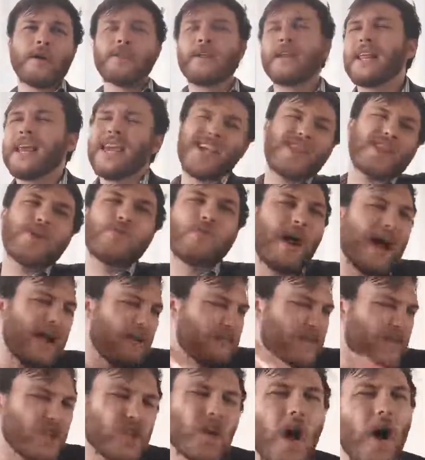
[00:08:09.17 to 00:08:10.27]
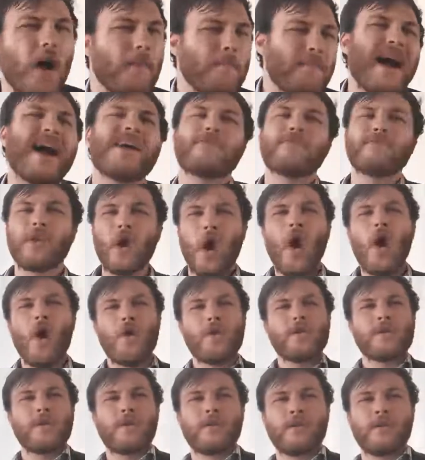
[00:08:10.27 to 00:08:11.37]
that Ethan Ralph is not a man of
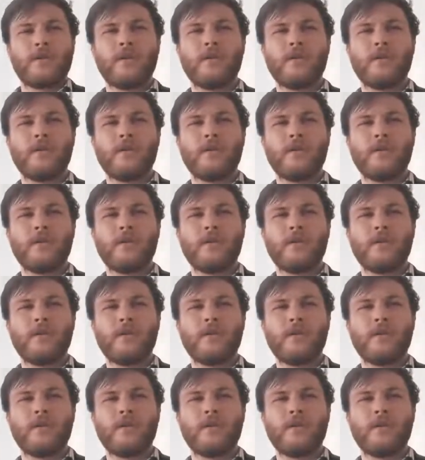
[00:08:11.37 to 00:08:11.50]
God.